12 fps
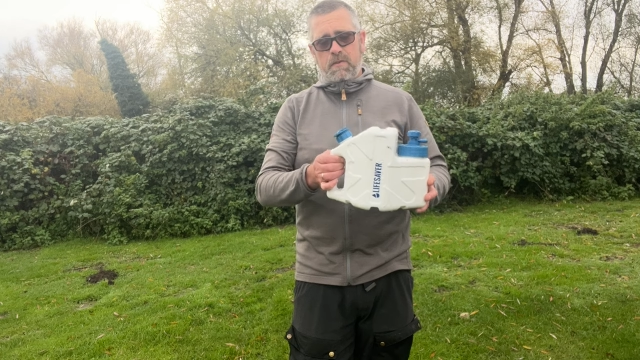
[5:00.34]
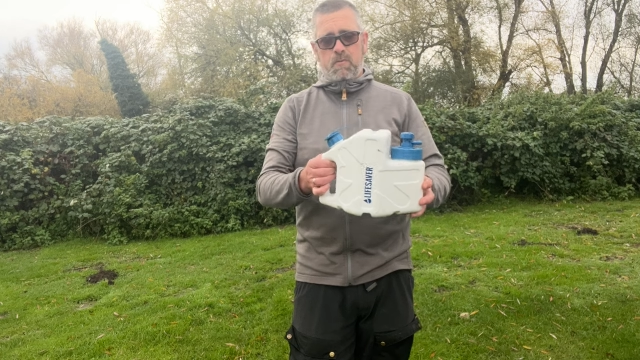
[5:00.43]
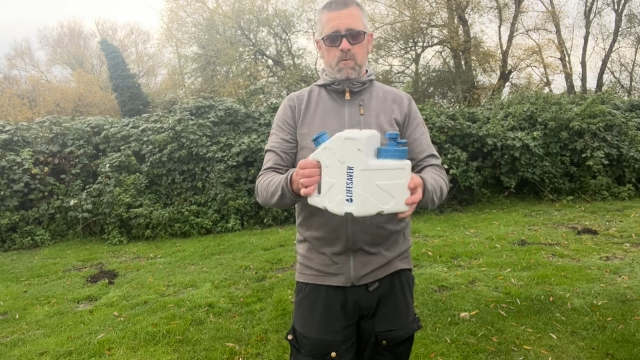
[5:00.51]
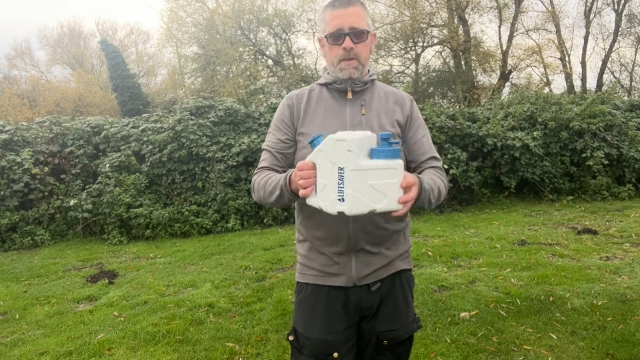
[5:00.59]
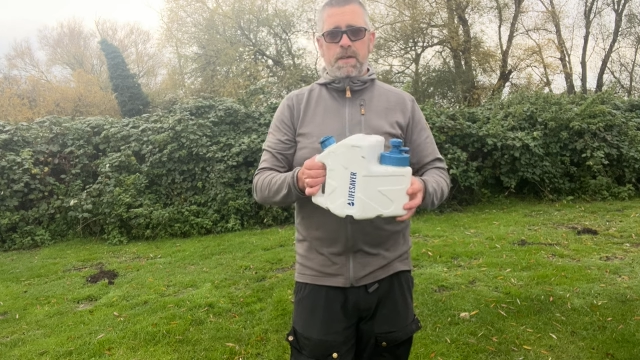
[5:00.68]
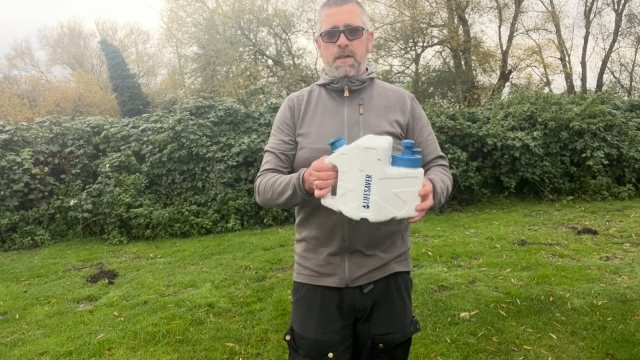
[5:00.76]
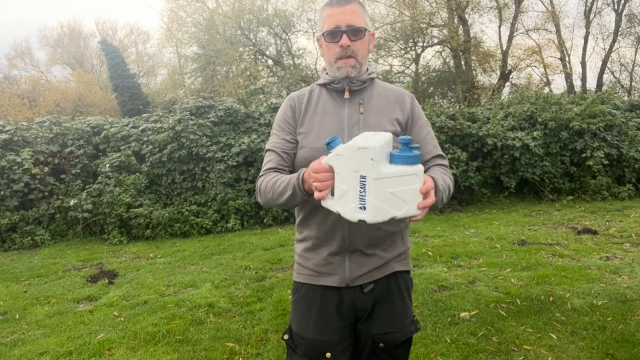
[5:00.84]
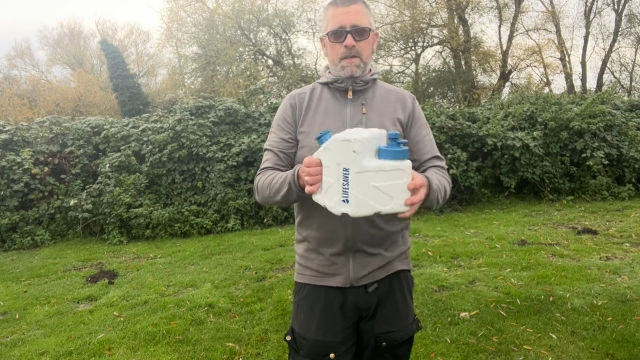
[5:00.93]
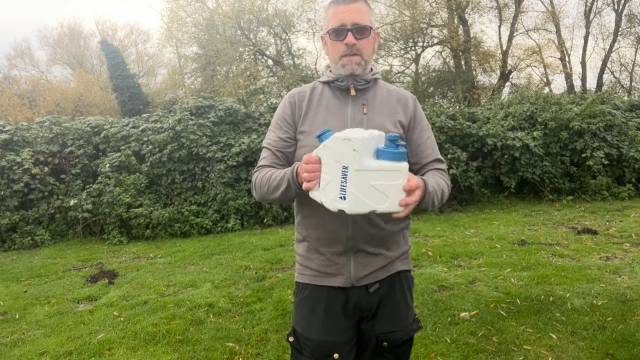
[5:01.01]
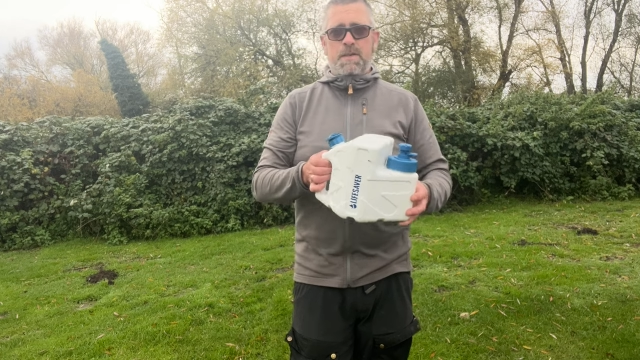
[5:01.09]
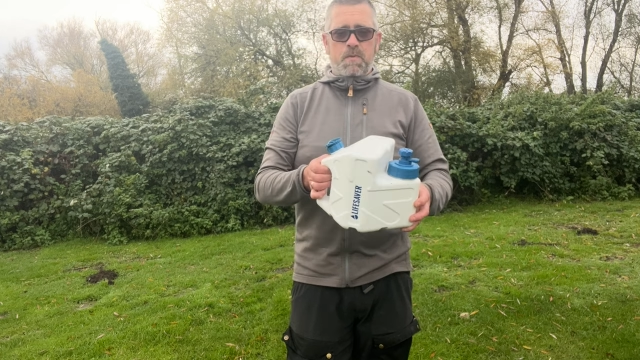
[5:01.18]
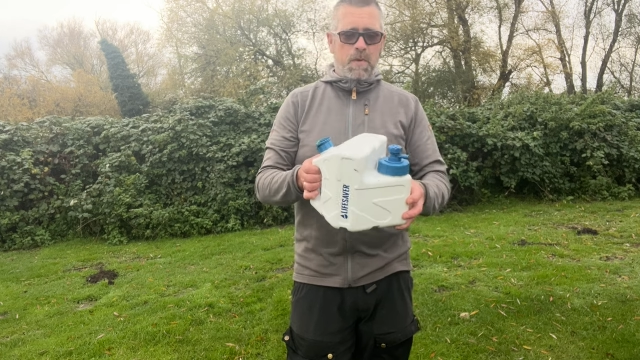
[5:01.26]
of water,
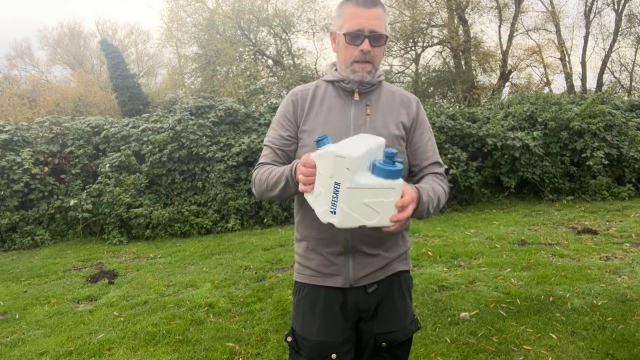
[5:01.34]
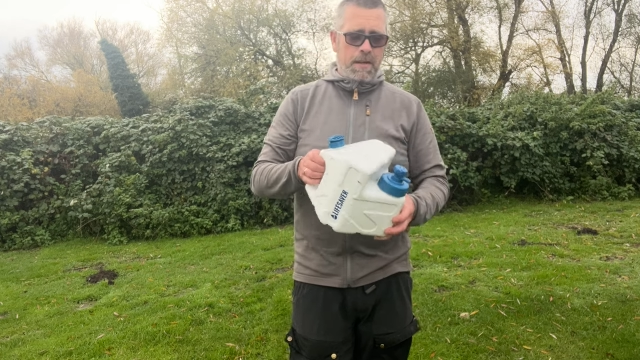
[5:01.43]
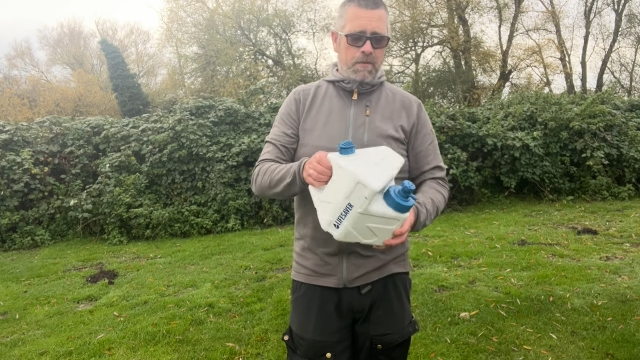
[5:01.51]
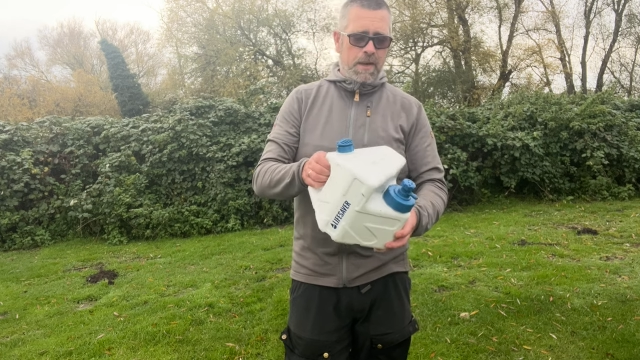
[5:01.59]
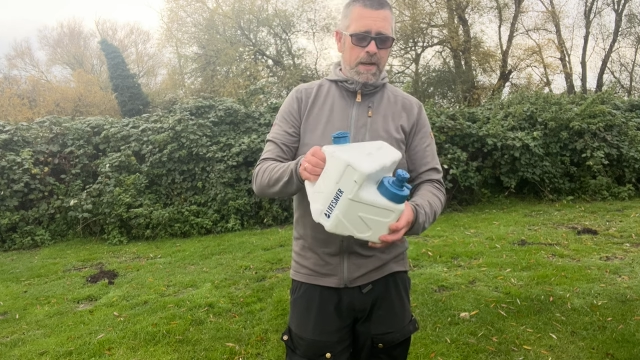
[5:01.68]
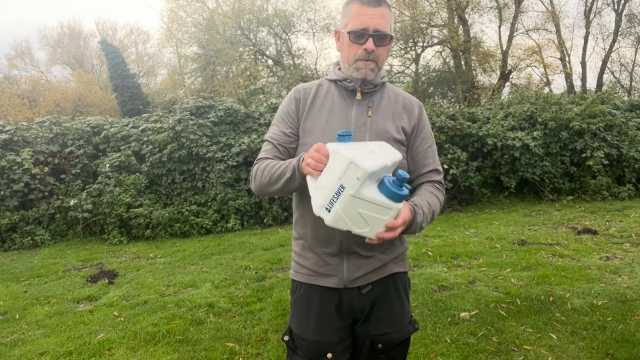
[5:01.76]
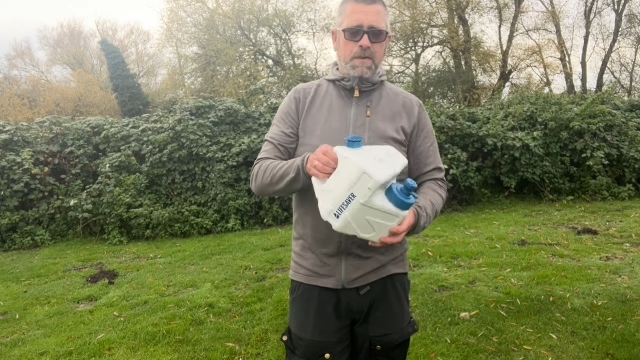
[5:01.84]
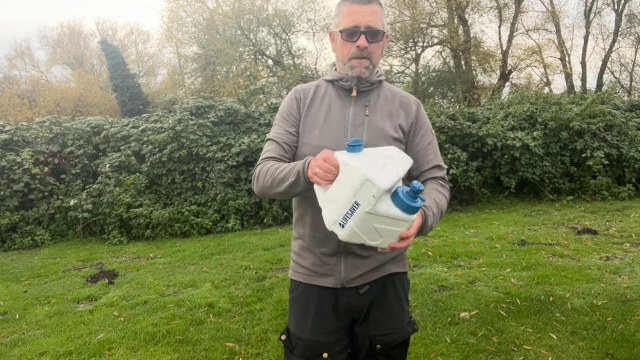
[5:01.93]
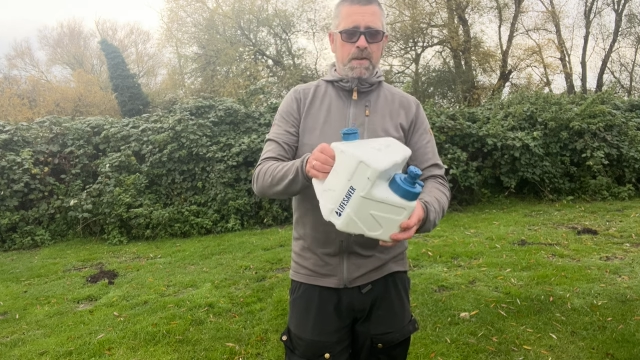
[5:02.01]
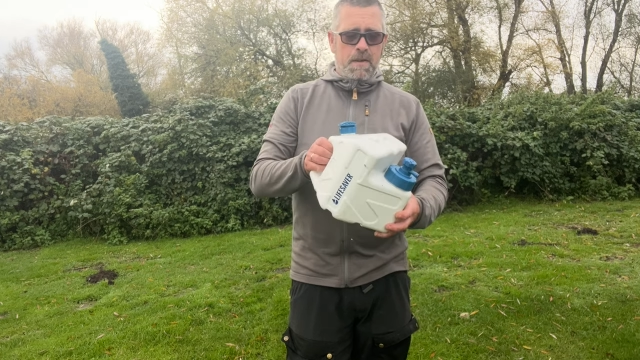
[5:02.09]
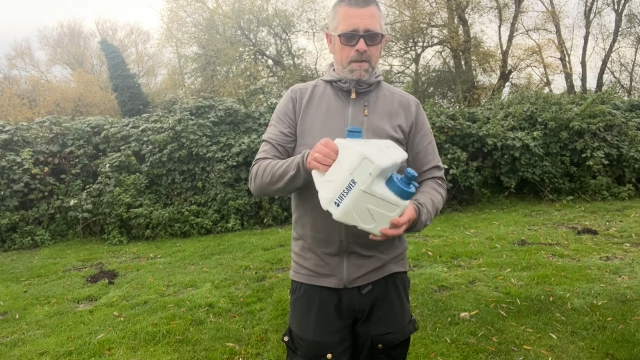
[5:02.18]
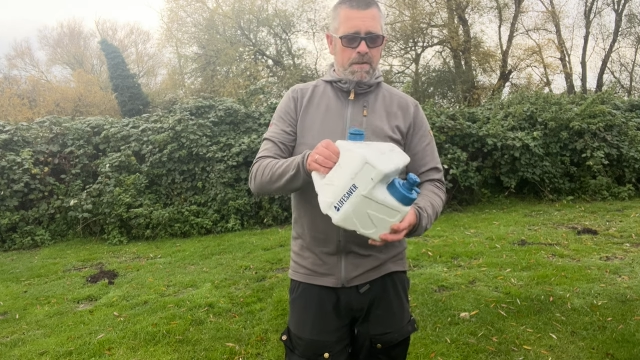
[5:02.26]
swill it around
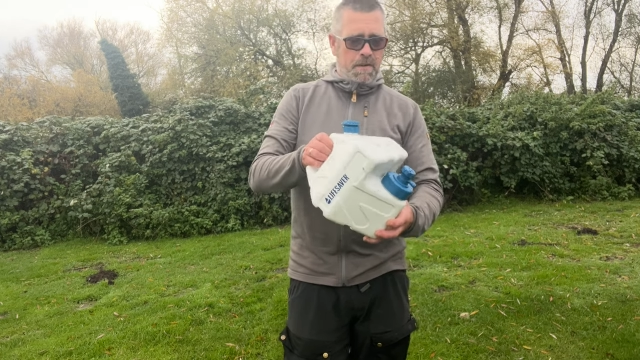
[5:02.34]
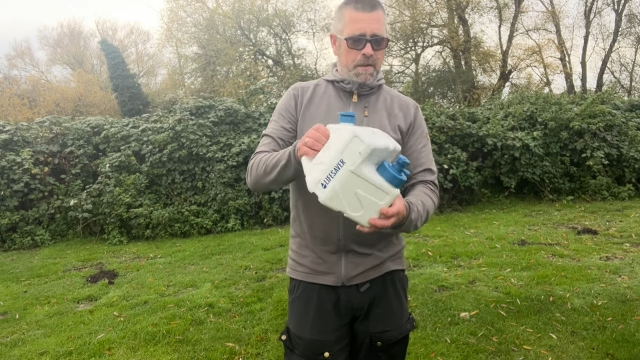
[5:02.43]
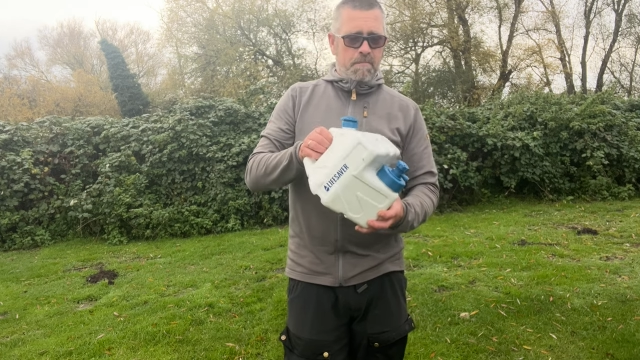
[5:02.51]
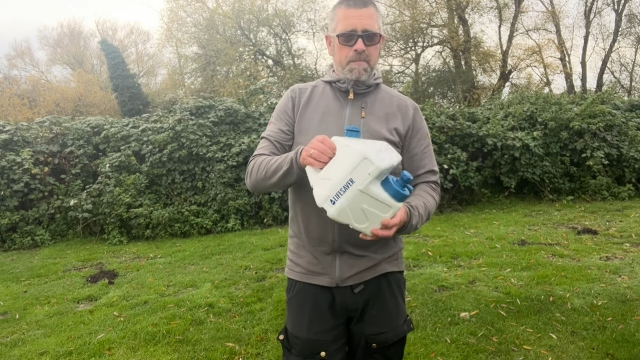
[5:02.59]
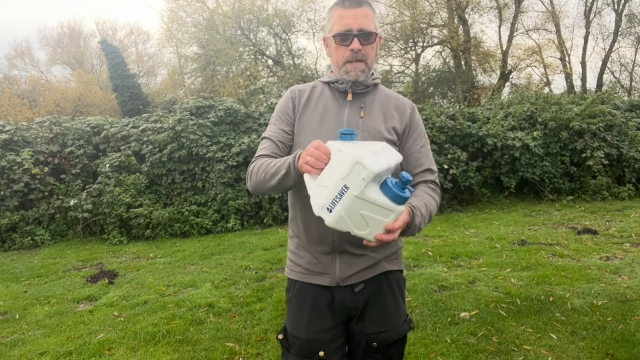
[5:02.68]
and